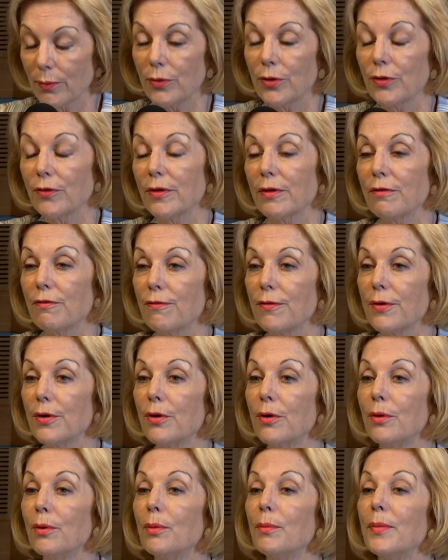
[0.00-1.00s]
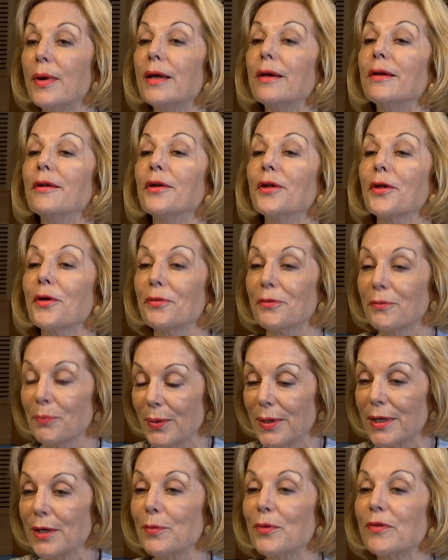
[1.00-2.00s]
using film and,
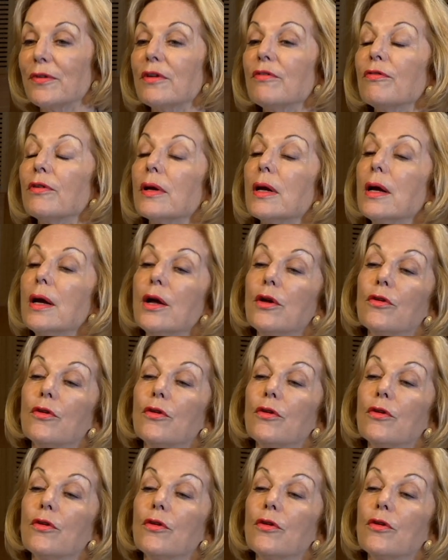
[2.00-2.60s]
printing was different.